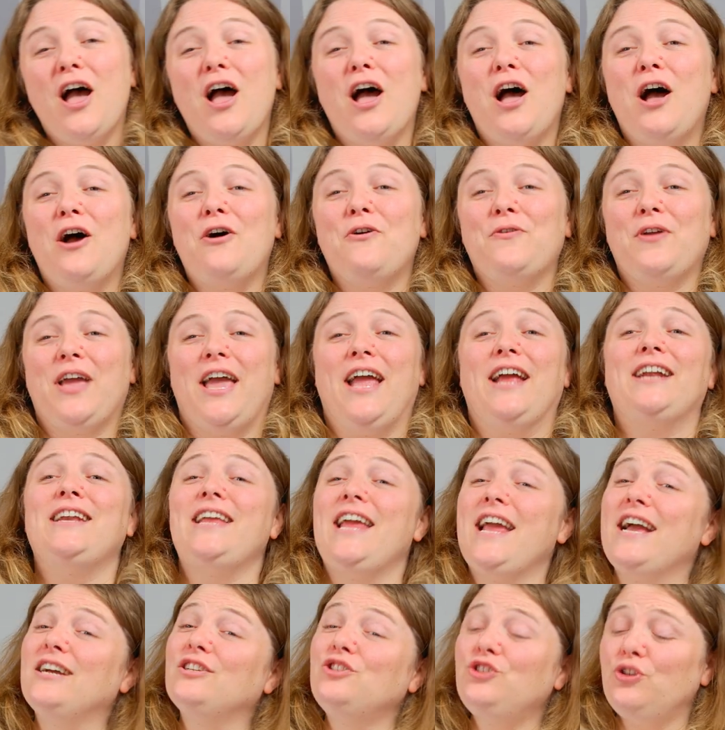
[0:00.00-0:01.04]
Okay,
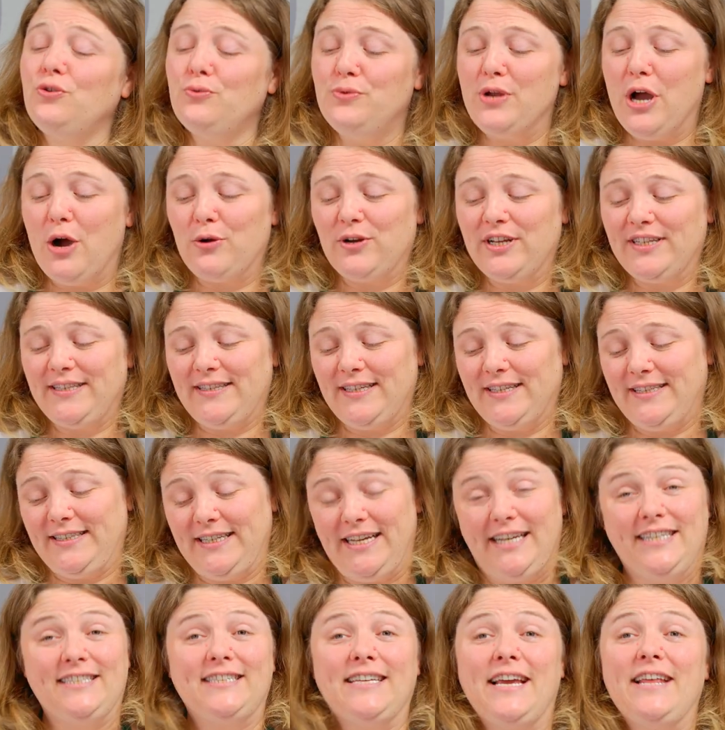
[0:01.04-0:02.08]
and as you notice, this
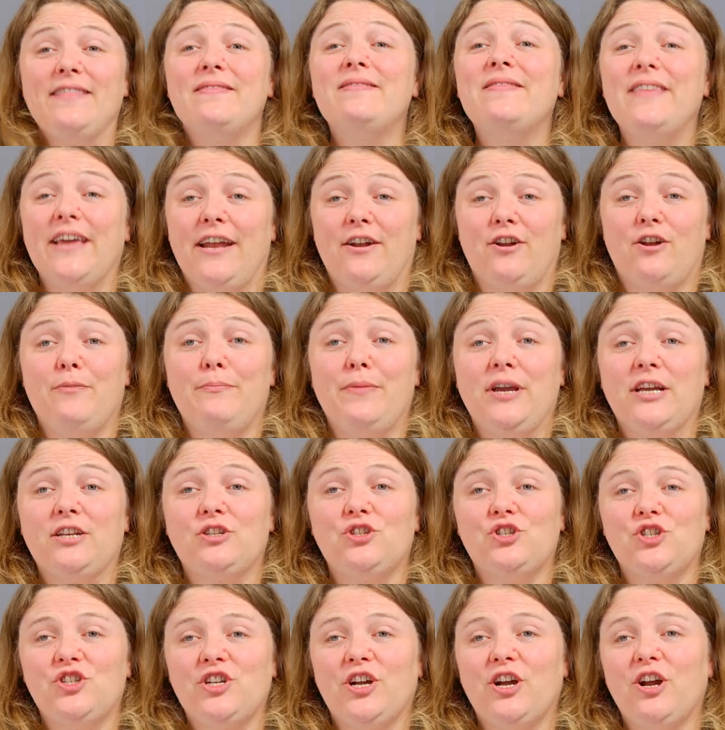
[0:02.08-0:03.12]
is a thinner
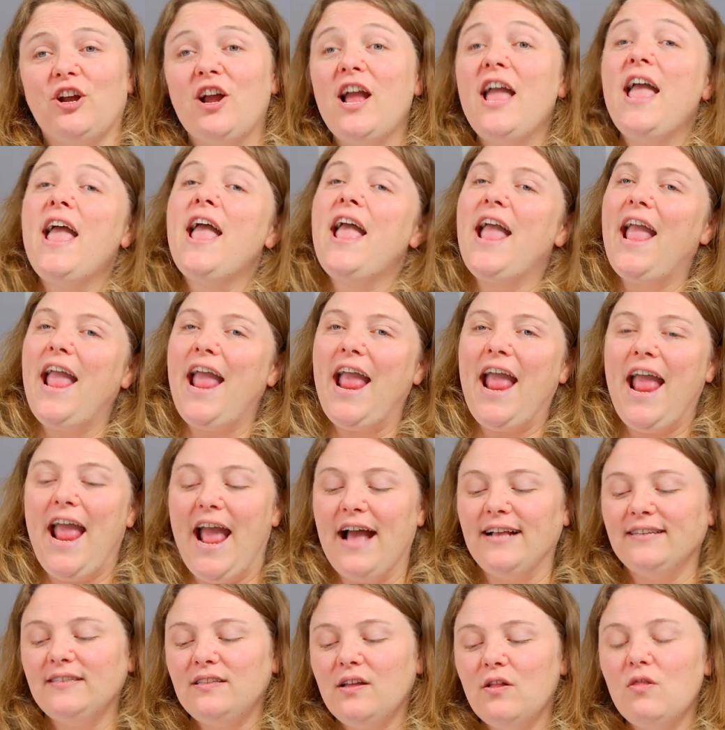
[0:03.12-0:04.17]
mixture.
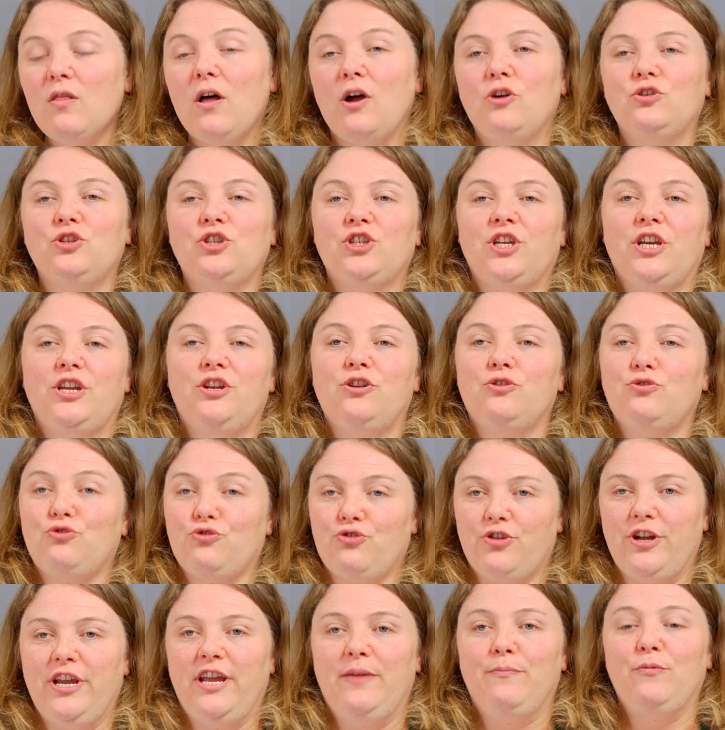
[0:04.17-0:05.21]
As the lotion
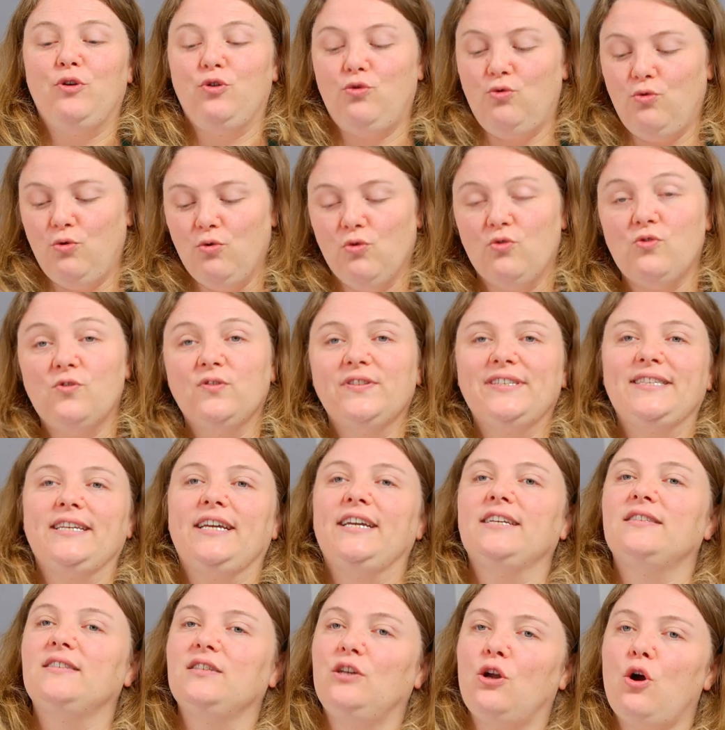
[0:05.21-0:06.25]
cream cools,
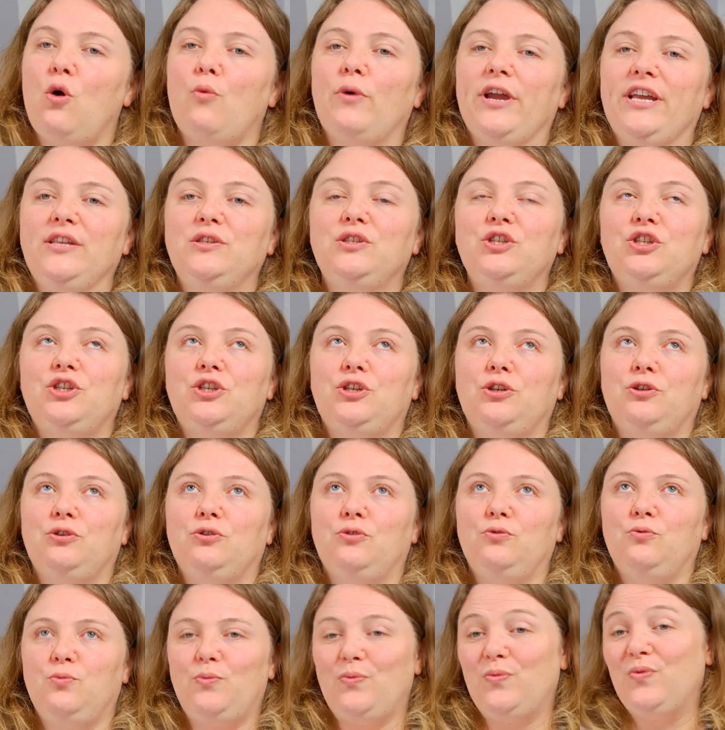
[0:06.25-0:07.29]
it's going
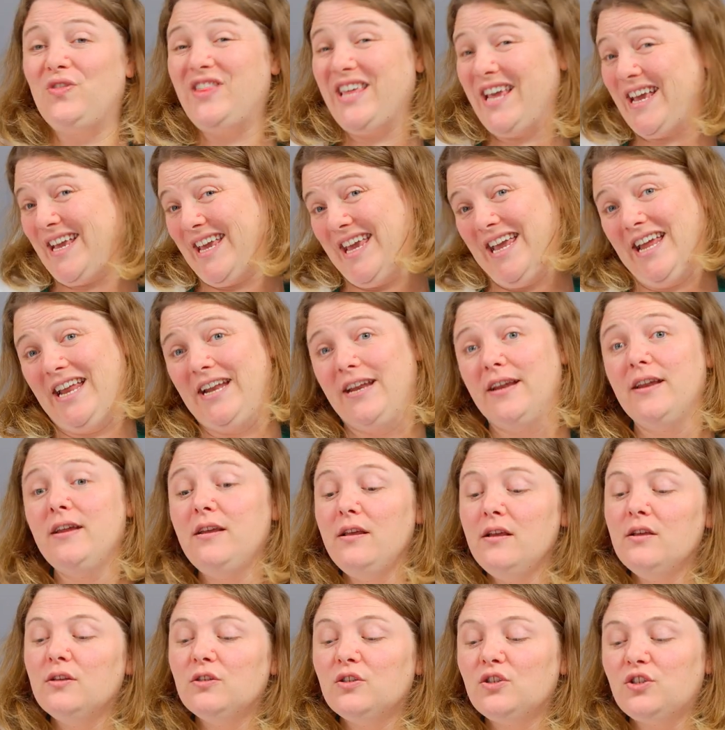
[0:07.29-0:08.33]
to thicken.
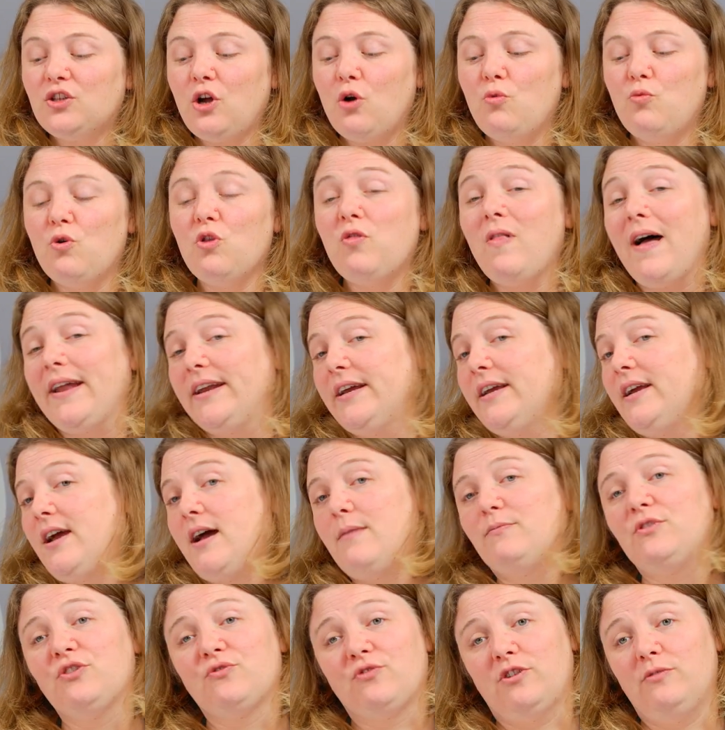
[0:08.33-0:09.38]
So we'll let it
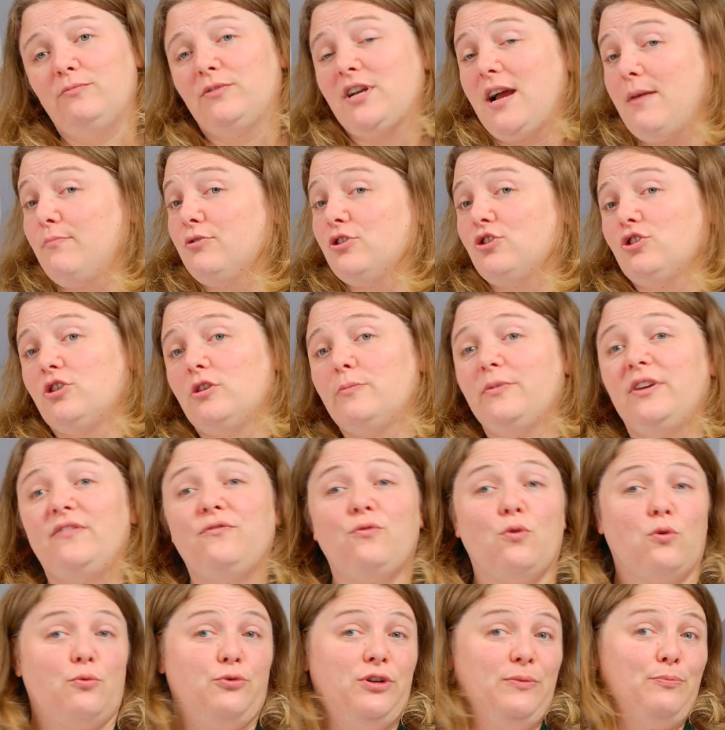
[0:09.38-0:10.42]
come to room temperature
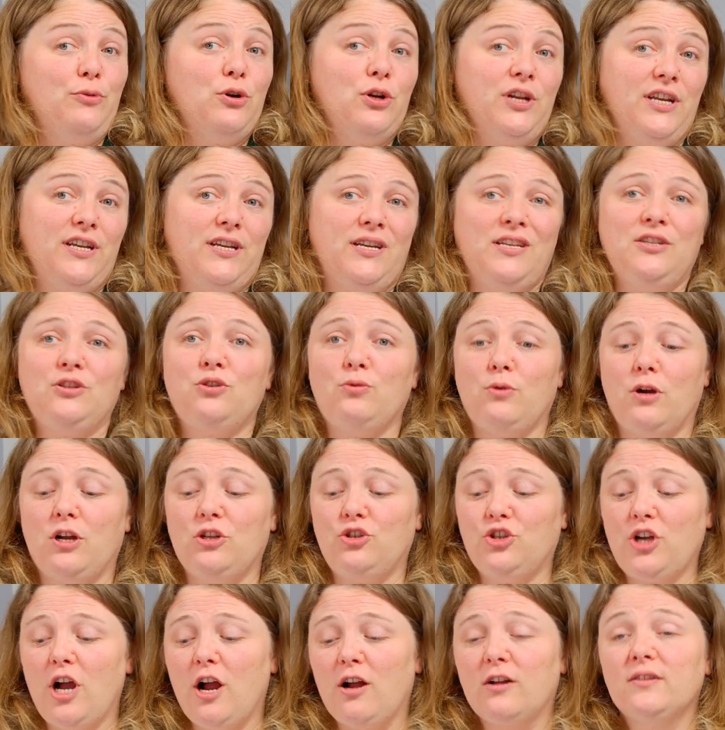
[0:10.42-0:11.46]
before we put it into our
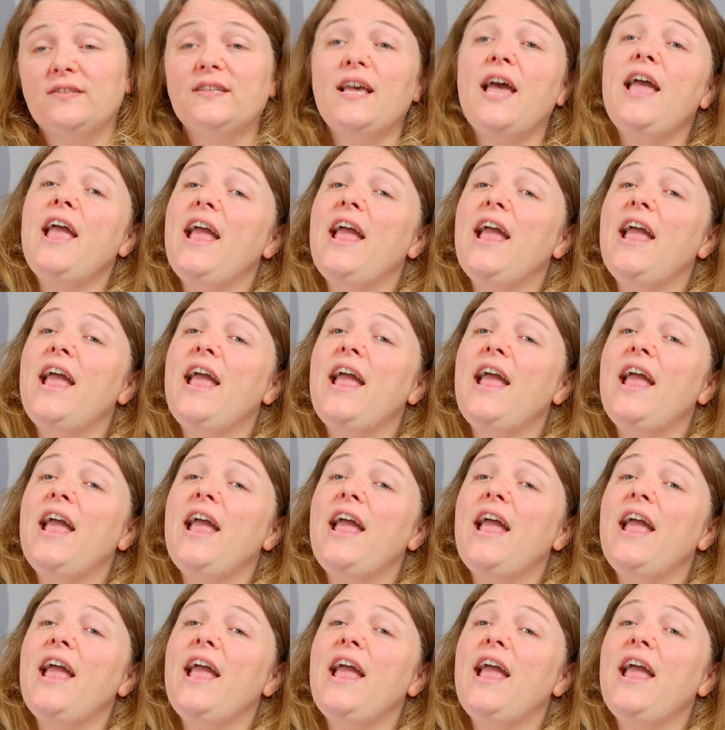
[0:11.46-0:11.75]
jars.